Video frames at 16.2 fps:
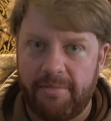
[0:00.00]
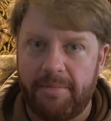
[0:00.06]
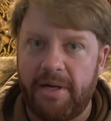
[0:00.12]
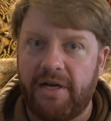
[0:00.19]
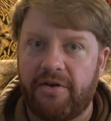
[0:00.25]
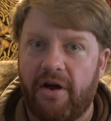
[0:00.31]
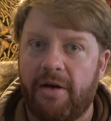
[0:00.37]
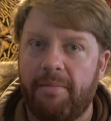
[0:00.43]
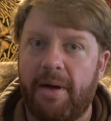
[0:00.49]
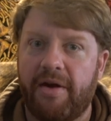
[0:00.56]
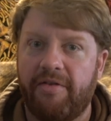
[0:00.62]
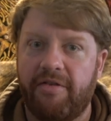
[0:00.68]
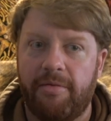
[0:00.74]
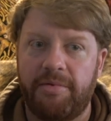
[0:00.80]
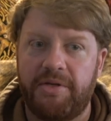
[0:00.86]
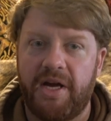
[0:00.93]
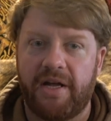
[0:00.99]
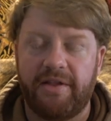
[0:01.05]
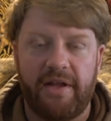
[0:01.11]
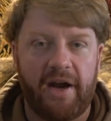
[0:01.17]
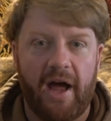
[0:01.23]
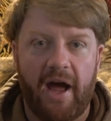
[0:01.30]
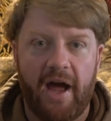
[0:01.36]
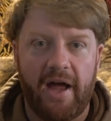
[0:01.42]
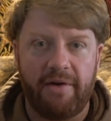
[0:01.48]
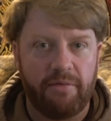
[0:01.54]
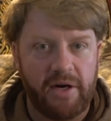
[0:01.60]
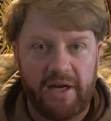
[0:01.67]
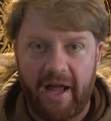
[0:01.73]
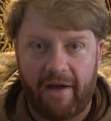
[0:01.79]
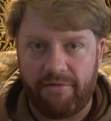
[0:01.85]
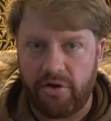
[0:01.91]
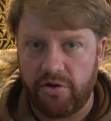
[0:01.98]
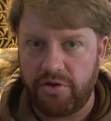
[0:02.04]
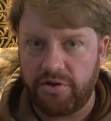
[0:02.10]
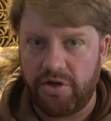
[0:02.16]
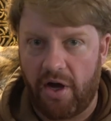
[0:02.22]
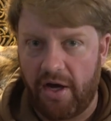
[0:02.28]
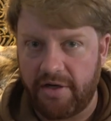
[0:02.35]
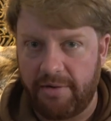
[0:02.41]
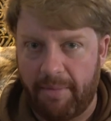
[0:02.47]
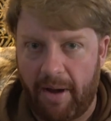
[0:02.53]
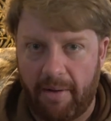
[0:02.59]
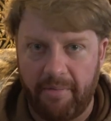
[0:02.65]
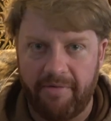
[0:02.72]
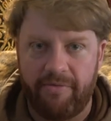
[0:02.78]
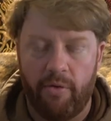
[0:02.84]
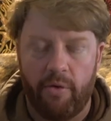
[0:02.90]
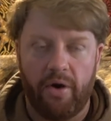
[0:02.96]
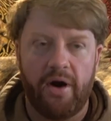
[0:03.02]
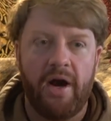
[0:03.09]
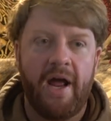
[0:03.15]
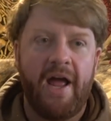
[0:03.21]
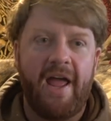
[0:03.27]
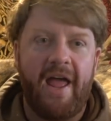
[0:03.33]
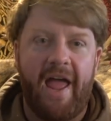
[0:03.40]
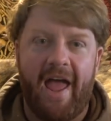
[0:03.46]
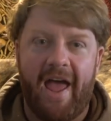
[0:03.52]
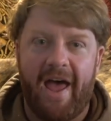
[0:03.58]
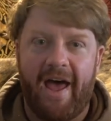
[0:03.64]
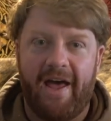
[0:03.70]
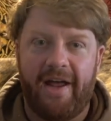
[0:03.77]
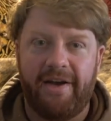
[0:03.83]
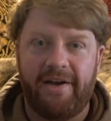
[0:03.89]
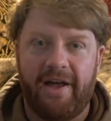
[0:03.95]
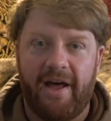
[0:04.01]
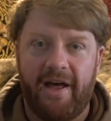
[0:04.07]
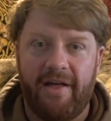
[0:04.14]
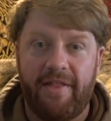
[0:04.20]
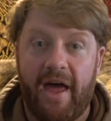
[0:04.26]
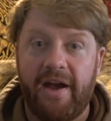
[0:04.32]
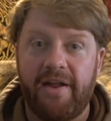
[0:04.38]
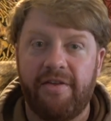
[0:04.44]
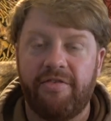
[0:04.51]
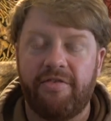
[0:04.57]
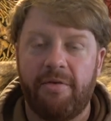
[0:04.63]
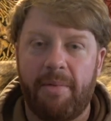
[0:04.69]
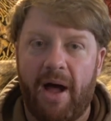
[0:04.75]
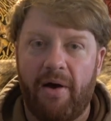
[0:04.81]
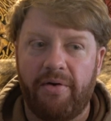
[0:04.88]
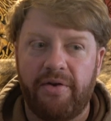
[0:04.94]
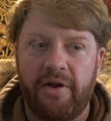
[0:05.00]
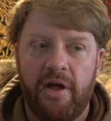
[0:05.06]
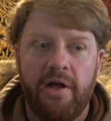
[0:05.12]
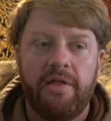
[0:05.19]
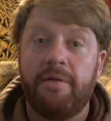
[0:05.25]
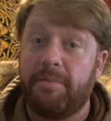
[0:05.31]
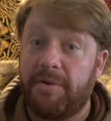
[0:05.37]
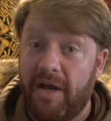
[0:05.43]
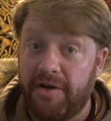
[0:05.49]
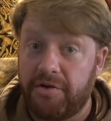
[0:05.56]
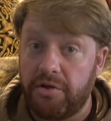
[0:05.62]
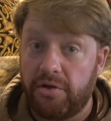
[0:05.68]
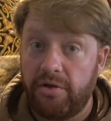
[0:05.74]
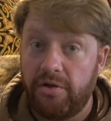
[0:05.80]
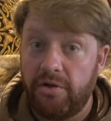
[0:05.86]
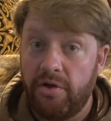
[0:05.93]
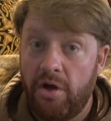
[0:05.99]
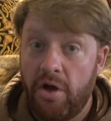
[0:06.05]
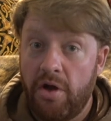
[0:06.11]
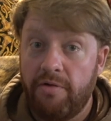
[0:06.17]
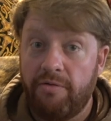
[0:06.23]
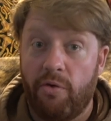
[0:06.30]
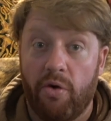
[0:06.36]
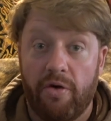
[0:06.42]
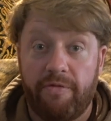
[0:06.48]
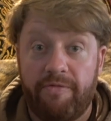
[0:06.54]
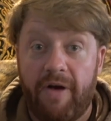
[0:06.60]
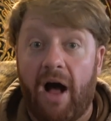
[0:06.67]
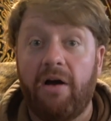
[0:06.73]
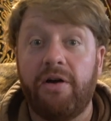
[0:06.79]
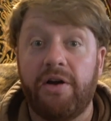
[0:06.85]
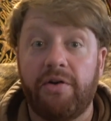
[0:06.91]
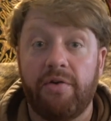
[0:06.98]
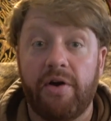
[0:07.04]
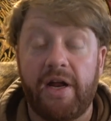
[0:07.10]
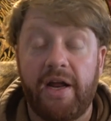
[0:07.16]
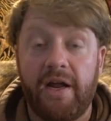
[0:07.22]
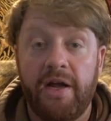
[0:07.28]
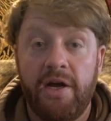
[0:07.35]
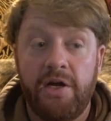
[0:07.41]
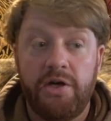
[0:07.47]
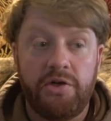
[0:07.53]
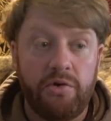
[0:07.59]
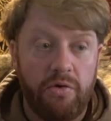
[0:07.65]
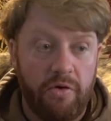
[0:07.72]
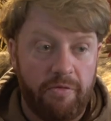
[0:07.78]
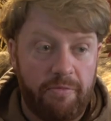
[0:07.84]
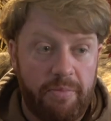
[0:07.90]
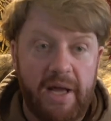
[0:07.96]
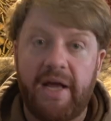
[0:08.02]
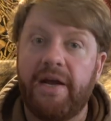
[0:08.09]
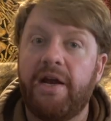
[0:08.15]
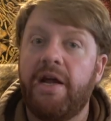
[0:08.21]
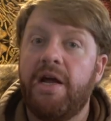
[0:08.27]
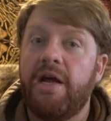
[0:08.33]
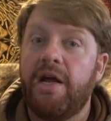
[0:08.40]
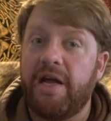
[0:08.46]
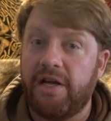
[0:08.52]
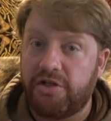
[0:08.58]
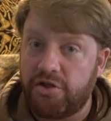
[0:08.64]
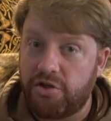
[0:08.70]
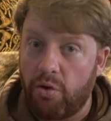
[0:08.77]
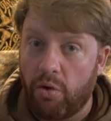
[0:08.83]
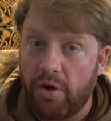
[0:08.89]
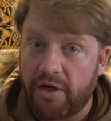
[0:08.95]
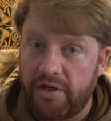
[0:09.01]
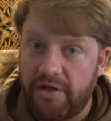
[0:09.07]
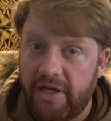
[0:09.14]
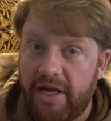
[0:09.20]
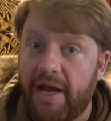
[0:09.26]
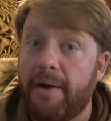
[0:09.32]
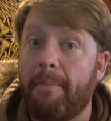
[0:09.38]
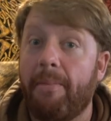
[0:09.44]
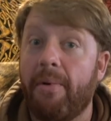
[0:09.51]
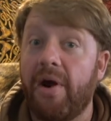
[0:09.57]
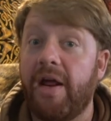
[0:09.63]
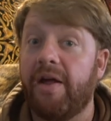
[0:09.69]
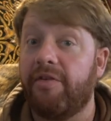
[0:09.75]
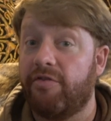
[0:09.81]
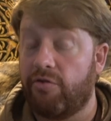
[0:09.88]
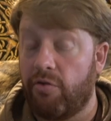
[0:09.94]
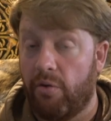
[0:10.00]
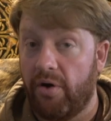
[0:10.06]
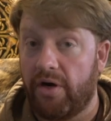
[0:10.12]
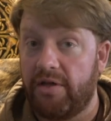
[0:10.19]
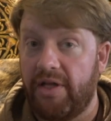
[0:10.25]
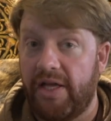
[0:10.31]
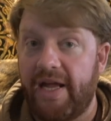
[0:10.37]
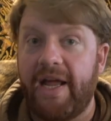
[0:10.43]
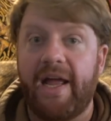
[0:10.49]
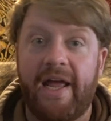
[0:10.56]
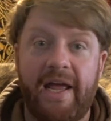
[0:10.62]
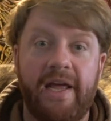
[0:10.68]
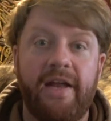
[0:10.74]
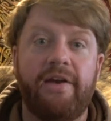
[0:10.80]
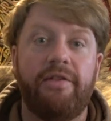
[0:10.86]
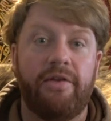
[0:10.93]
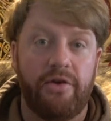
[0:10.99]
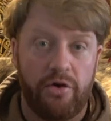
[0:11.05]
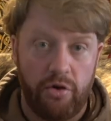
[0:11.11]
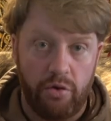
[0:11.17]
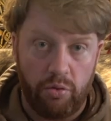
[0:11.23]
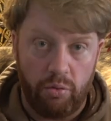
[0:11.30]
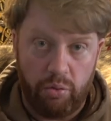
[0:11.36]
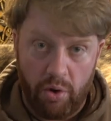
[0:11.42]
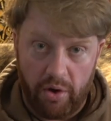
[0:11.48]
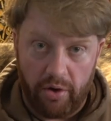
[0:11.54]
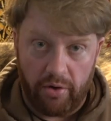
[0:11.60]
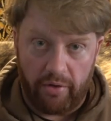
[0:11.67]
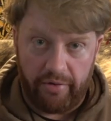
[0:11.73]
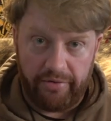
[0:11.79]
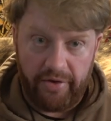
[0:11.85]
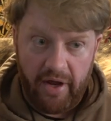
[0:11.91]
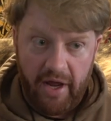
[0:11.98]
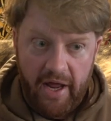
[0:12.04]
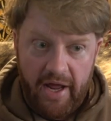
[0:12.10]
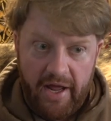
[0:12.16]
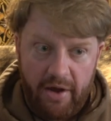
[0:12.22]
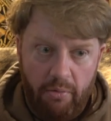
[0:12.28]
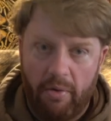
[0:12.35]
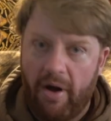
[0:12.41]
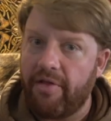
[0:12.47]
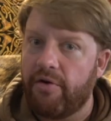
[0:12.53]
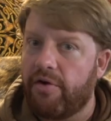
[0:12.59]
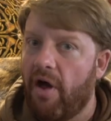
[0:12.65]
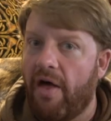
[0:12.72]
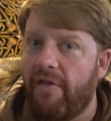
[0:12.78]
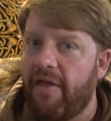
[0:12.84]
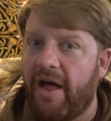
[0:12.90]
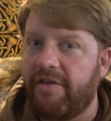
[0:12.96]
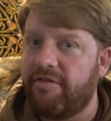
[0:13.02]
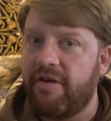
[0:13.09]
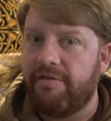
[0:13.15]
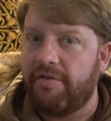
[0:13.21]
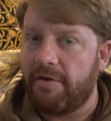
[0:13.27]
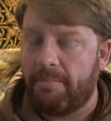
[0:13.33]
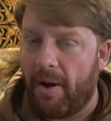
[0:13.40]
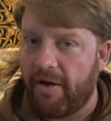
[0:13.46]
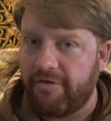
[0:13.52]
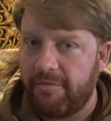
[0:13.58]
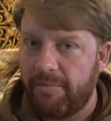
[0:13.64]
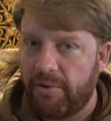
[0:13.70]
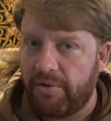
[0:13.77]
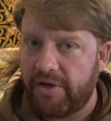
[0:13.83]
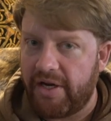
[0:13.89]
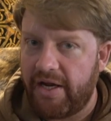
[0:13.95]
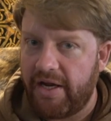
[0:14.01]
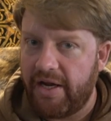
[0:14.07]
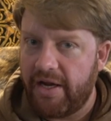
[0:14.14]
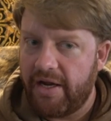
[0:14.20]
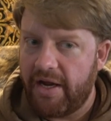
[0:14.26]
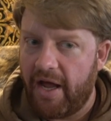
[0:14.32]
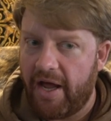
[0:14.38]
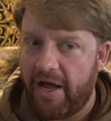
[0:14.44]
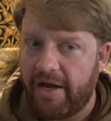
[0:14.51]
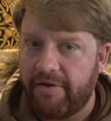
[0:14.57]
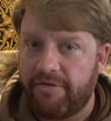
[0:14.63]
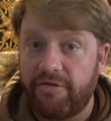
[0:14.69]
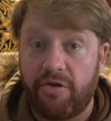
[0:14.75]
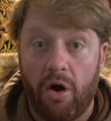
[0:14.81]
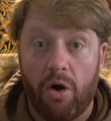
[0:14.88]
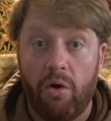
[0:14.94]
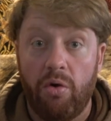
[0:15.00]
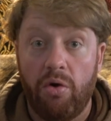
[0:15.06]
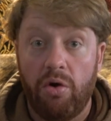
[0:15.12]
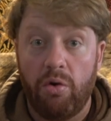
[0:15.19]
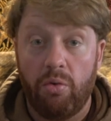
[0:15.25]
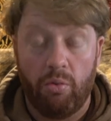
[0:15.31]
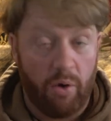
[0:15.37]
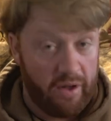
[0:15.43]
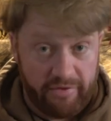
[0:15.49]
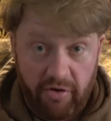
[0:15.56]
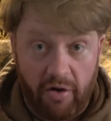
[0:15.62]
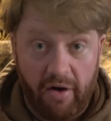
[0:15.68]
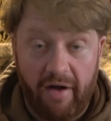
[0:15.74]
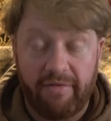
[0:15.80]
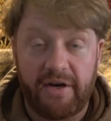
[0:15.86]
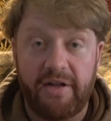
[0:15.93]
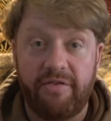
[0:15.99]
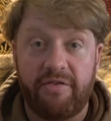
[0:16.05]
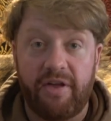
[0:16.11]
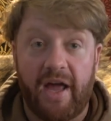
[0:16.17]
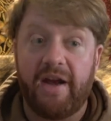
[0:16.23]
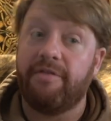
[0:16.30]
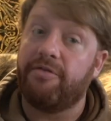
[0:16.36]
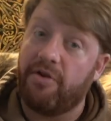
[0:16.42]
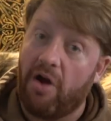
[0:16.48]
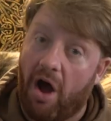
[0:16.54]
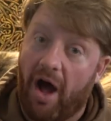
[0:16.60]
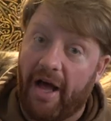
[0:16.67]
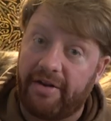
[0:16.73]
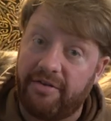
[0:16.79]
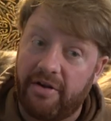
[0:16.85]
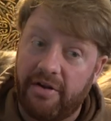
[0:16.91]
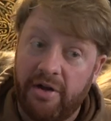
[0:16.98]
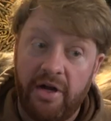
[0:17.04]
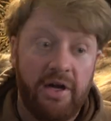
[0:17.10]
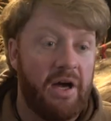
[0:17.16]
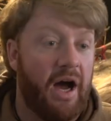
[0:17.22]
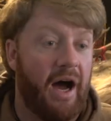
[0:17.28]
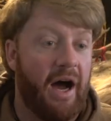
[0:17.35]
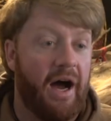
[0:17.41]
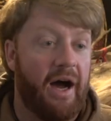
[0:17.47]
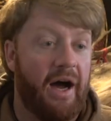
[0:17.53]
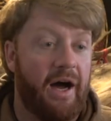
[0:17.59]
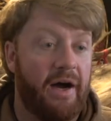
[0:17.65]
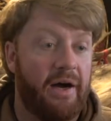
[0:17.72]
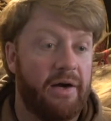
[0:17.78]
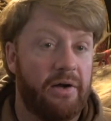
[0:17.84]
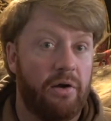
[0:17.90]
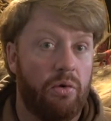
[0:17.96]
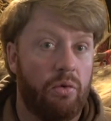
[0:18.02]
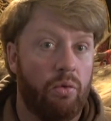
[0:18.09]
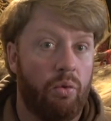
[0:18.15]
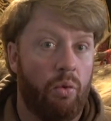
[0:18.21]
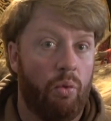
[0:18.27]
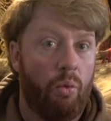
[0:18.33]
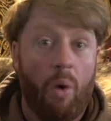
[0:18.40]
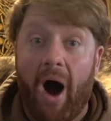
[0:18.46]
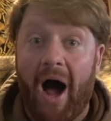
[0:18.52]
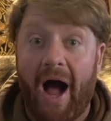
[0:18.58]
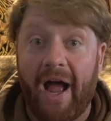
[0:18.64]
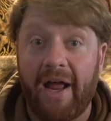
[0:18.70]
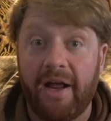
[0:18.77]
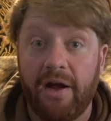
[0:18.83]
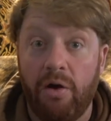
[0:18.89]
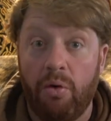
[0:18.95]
going to be talking about a subject that I really haven't heard talked about before, and uh, that is about the potential for falconry to have been historically and prehistorically in the New World. Whether or not that's even a possibility, and if so, what's our evidence? And if not, uh, why,